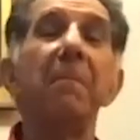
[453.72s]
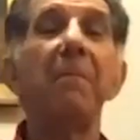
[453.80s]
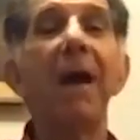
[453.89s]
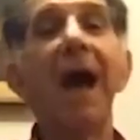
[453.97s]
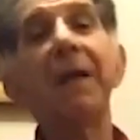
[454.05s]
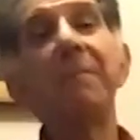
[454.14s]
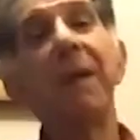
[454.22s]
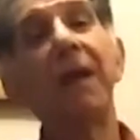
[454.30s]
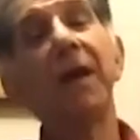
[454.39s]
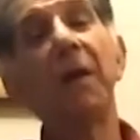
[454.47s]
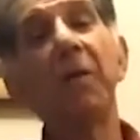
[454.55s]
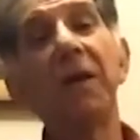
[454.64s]
My
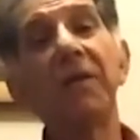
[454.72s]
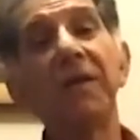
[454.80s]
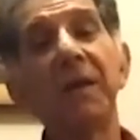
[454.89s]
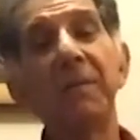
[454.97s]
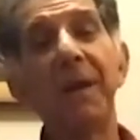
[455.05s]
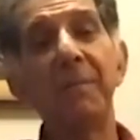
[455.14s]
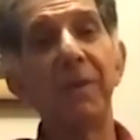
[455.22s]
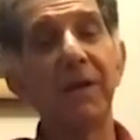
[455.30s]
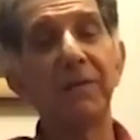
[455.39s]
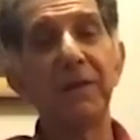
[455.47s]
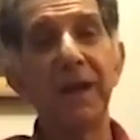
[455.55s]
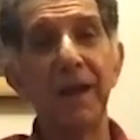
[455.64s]
mother was a member
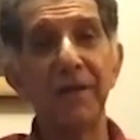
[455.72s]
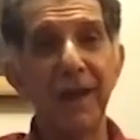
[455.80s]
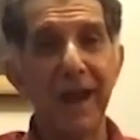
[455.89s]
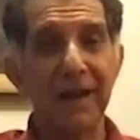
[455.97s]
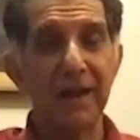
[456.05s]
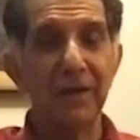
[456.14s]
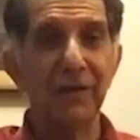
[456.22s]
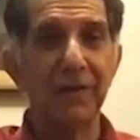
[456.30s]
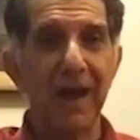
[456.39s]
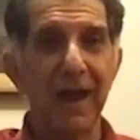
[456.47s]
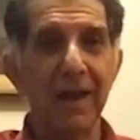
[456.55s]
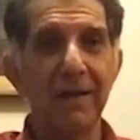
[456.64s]
of the Asiatic
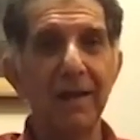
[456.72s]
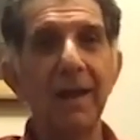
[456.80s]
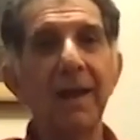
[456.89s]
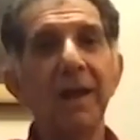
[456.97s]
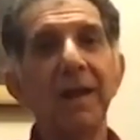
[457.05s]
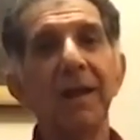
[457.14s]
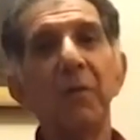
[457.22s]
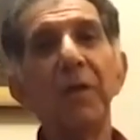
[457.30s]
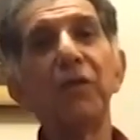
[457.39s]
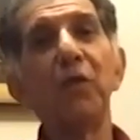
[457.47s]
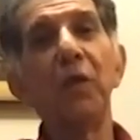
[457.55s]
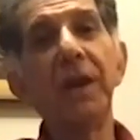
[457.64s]
Society,
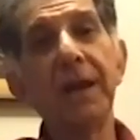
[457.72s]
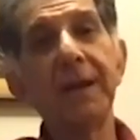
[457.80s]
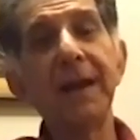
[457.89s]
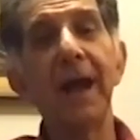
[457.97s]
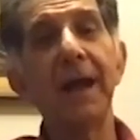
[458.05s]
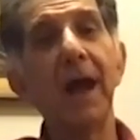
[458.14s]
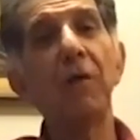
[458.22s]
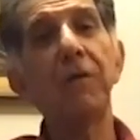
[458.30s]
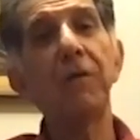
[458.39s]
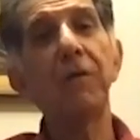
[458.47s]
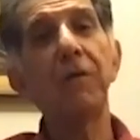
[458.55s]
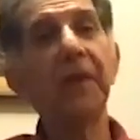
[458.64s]
which uniquely allowed
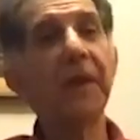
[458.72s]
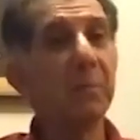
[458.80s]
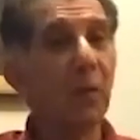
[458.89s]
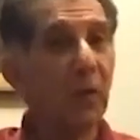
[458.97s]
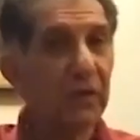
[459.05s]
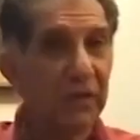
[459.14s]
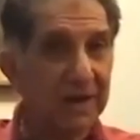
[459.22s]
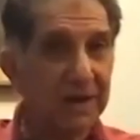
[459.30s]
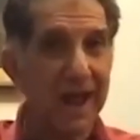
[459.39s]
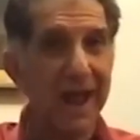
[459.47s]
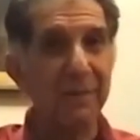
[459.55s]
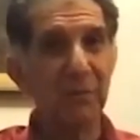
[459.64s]
15 books at a
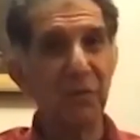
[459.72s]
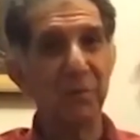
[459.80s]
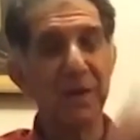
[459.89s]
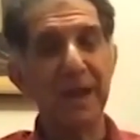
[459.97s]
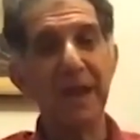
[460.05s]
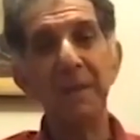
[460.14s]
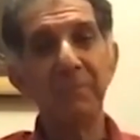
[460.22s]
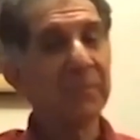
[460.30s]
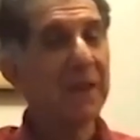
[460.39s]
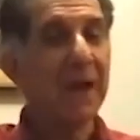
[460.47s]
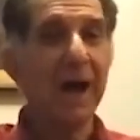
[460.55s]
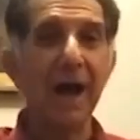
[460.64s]
time to be
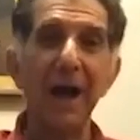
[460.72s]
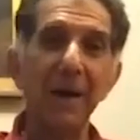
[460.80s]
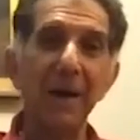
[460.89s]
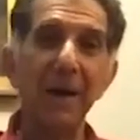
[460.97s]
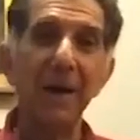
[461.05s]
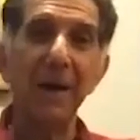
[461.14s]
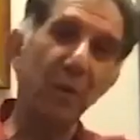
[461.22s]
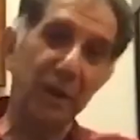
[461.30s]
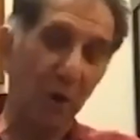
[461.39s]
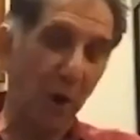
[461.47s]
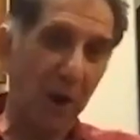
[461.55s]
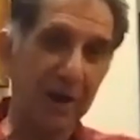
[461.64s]
uh,
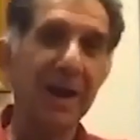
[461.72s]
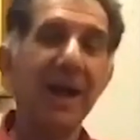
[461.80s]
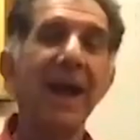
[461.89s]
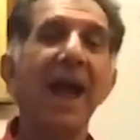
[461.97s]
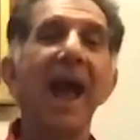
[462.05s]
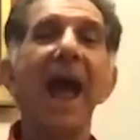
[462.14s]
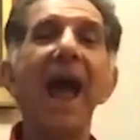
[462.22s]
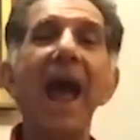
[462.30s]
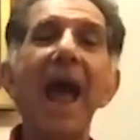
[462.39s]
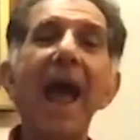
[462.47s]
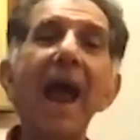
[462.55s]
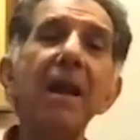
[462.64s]
withdrawn.
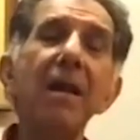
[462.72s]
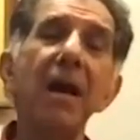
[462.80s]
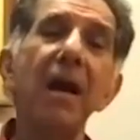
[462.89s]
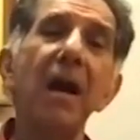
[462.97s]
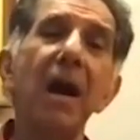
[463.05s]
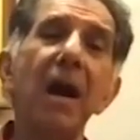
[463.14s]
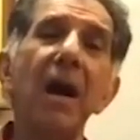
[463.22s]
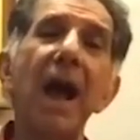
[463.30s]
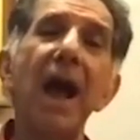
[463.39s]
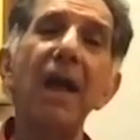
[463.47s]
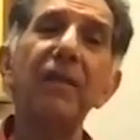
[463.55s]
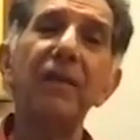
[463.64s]
And
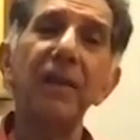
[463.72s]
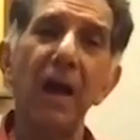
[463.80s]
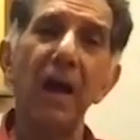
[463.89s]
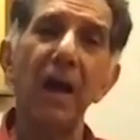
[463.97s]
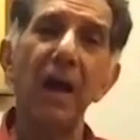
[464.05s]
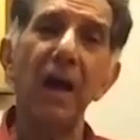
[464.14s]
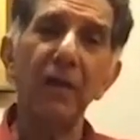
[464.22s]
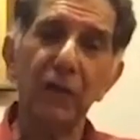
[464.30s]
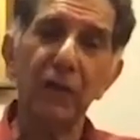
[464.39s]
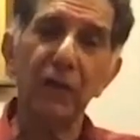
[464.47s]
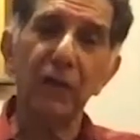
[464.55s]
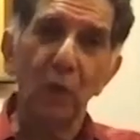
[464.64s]
uh, as young
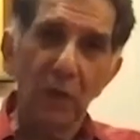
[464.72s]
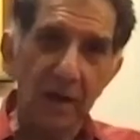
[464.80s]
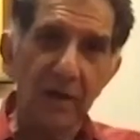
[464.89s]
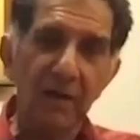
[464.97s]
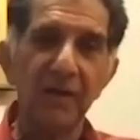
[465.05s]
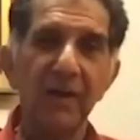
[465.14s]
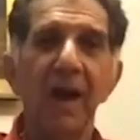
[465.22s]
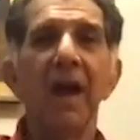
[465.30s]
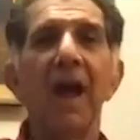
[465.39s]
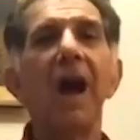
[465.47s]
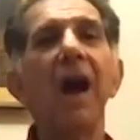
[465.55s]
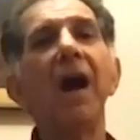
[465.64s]
students,
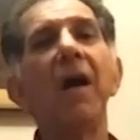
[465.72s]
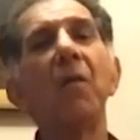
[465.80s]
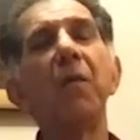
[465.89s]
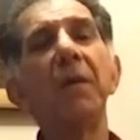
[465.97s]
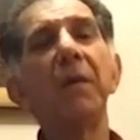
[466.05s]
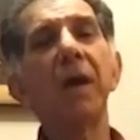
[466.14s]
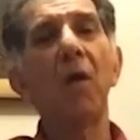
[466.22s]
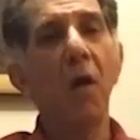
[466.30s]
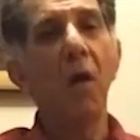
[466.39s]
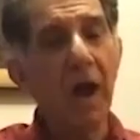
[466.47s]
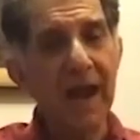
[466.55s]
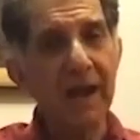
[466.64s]
uh, we were all
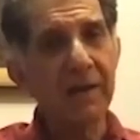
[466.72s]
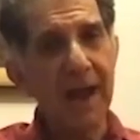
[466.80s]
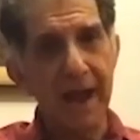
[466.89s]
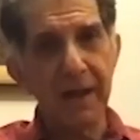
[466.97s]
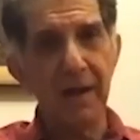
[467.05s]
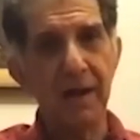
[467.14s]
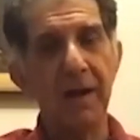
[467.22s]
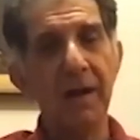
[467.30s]
entitled,